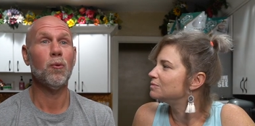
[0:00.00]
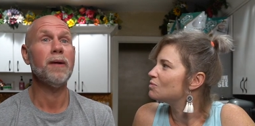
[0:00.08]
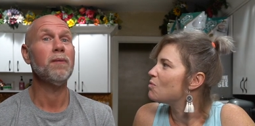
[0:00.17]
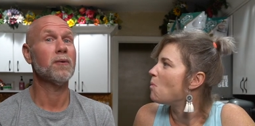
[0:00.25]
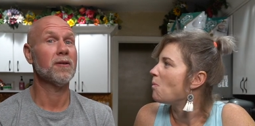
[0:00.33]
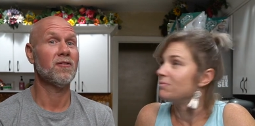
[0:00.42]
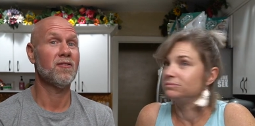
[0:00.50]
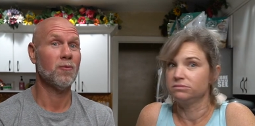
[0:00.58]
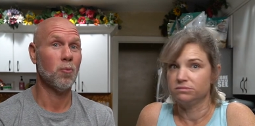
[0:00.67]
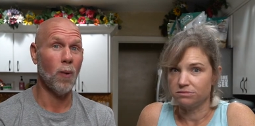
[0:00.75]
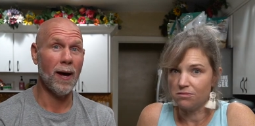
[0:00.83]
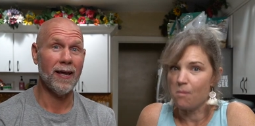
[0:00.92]
Speaker 1: we were
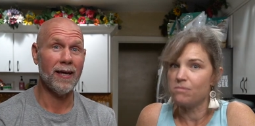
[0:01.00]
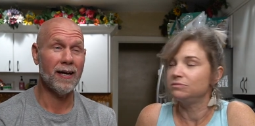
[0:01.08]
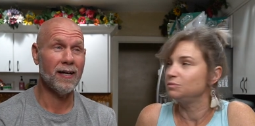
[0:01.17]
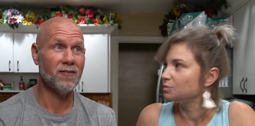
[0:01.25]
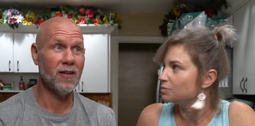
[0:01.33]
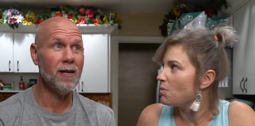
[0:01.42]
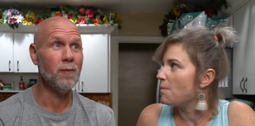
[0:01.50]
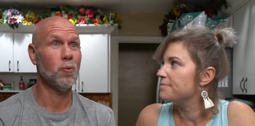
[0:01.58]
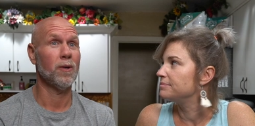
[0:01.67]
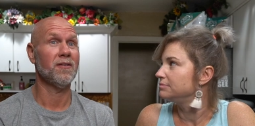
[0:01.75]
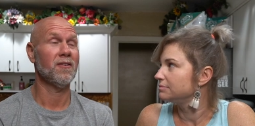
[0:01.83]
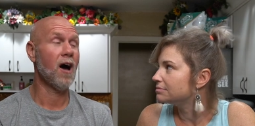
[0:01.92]
sweating because it
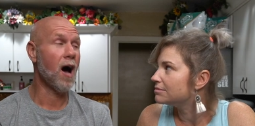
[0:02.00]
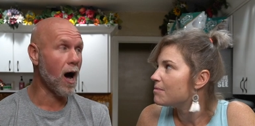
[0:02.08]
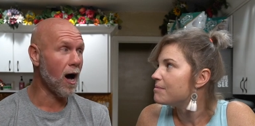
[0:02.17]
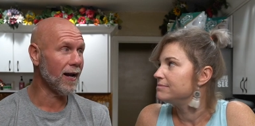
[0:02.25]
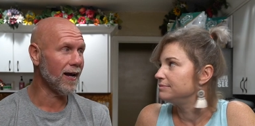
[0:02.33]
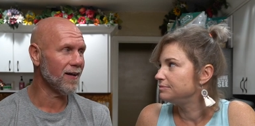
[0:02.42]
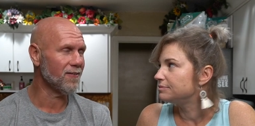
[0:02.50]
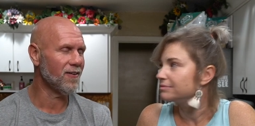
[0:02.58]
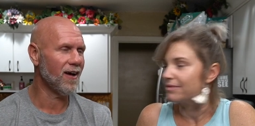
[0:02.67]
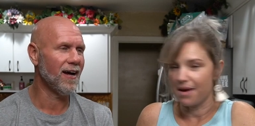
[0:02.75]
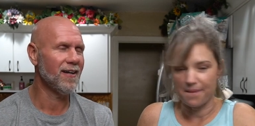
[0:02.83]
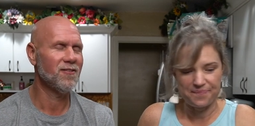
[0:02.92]
was hot
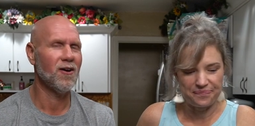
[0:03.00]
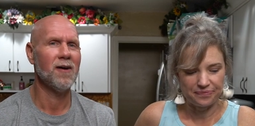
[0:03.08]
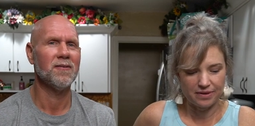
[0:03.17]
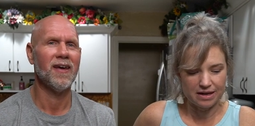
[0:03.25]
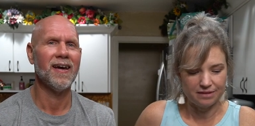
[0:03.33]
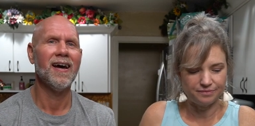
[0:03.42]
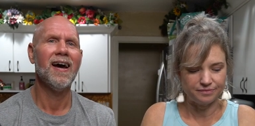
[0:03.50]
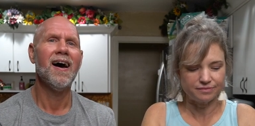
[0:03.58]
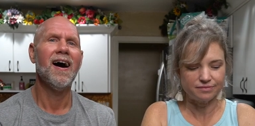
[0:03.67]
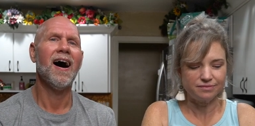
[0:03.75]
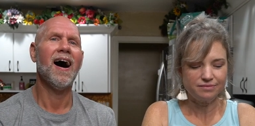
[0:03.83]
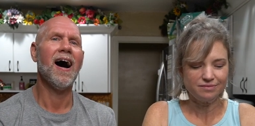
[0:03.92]
outside. So I was like,
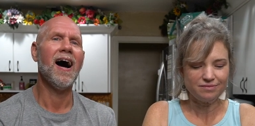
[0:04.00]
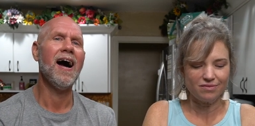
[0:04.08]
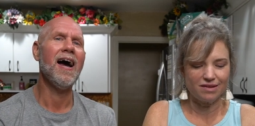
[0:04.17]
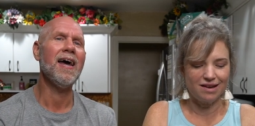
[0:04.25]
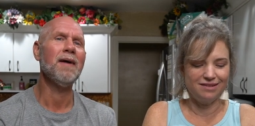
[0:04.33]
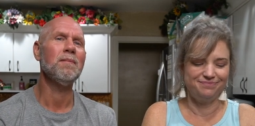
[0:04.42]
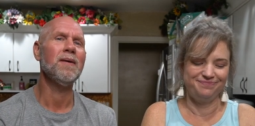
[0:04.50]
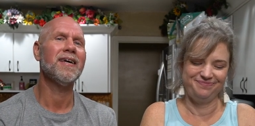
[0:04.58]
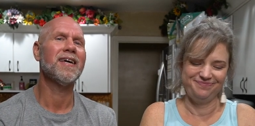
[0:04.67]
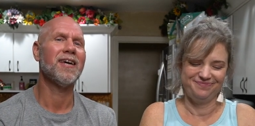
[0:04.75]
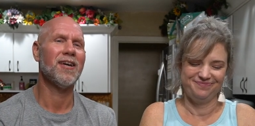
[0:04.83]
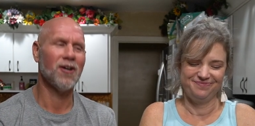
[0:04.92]
I'm
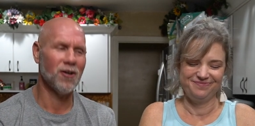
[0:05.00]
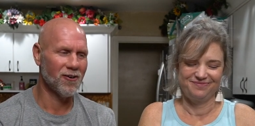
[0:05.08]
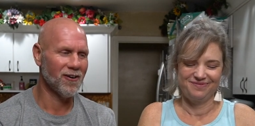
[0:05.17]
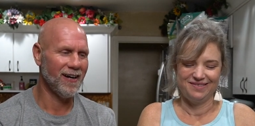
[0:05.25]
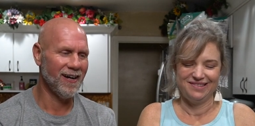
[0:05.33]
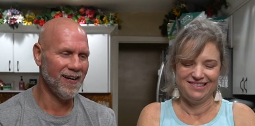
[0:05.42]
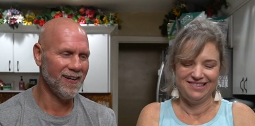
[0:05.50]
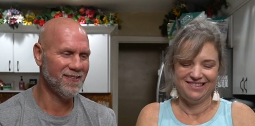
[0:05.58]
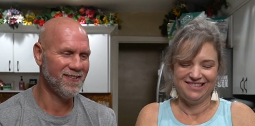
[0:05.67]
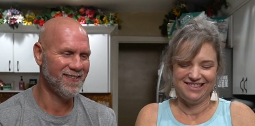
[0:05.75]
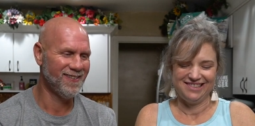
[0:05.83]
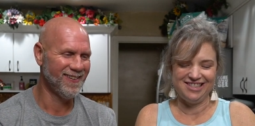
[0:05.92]

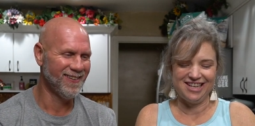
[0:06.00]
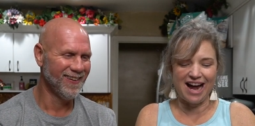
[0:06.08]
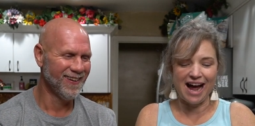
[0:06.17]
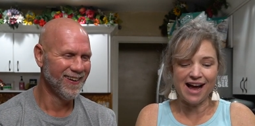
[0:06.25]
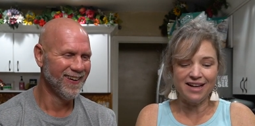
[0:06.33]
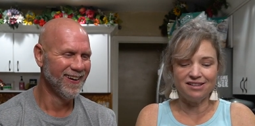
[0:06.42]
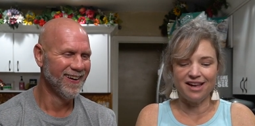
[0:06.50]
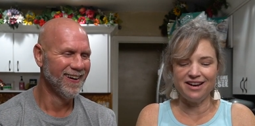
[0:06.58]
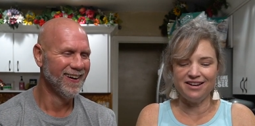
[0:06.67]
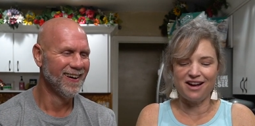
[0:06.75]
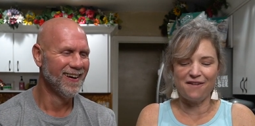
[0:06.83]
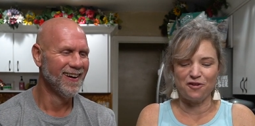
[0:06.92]
curious.
Speaker 2: Did I lay
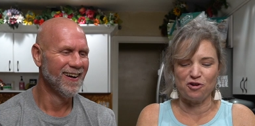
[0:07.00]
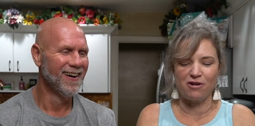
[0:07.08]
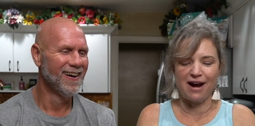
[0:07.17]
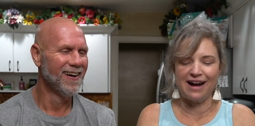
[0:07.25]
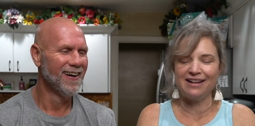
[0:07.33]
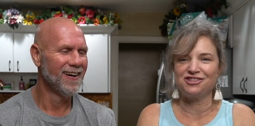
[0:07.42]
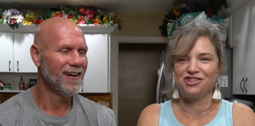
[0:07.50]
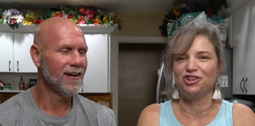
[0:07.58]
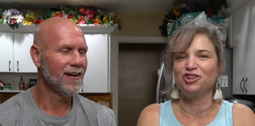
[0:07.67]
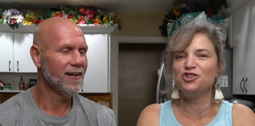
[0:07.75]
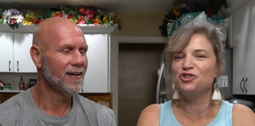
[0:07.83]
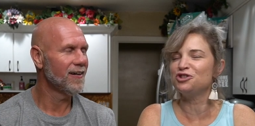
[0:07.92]
enough grass to
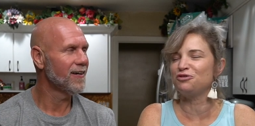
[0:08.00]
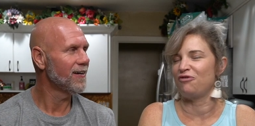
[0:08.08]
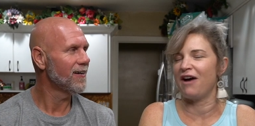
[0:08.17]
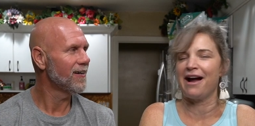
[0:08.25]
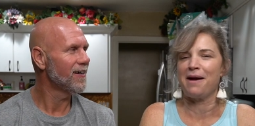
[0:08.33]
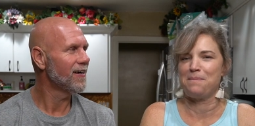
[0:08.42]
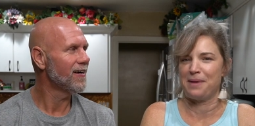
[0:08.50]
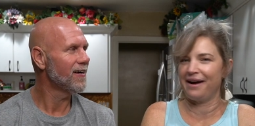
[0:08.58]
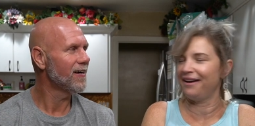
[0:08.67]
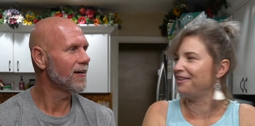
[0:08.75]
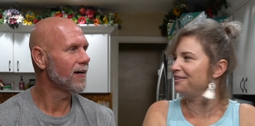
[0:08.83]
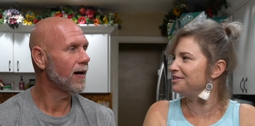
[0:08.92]
lose 5
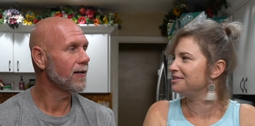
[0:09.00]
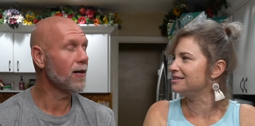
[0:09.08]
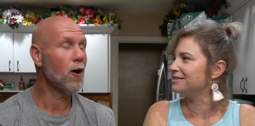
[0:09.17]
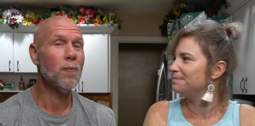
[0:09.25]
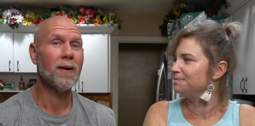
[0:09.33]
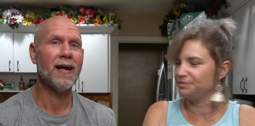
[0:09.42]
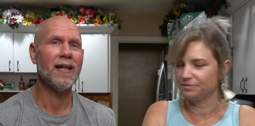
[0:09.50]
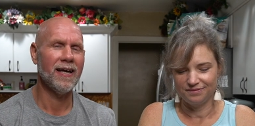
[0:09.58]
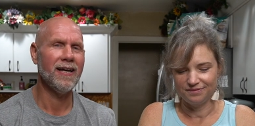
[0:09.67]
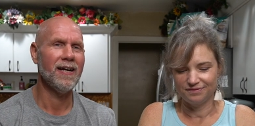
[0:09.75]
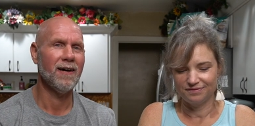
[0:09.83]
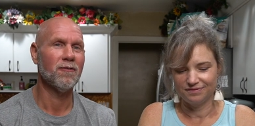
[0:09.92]
pounds?
Speaker 1: No, but I
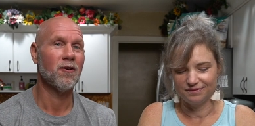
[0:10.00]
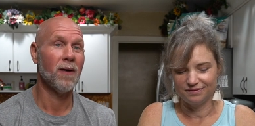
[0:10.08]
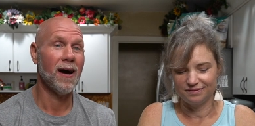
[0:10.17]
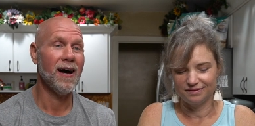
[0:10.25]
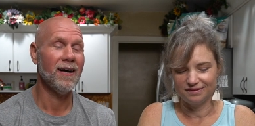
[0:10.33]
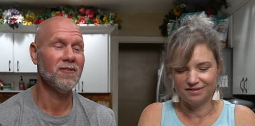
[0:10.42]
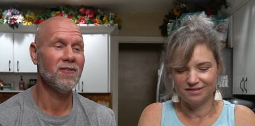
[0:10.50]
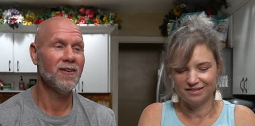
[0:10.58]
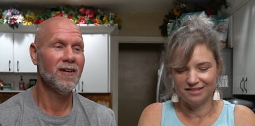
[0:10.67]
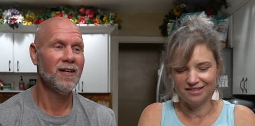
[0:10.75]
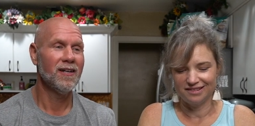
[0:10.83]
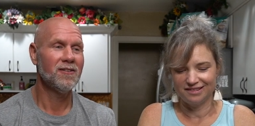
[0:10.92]
laid enough grass
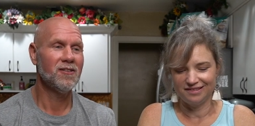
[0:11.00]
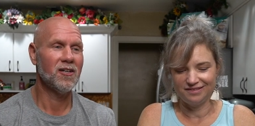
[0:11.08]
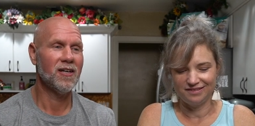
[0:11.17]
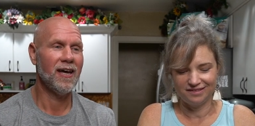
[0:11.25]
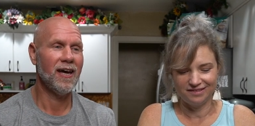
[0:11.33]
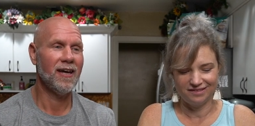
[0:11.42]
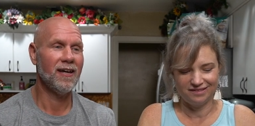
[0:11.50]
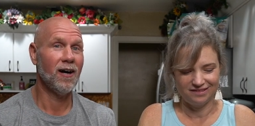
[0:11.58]
to get